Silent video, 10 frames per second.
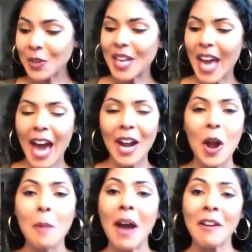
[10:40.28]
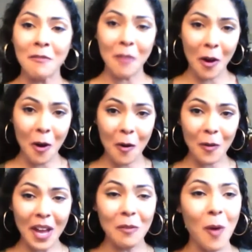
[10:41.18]
had it on my
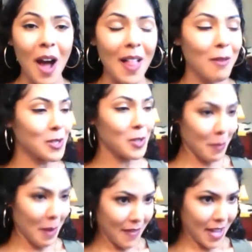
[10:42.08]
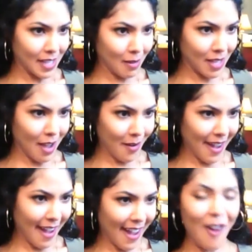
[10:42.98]
phone, and while I was doing my face, I was like,
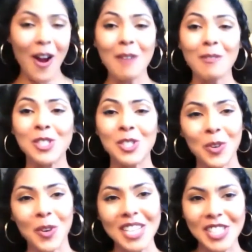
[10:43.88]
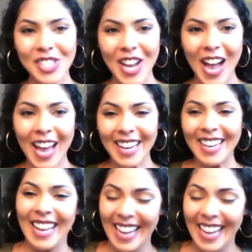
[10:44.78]
okay, or I would screenshot and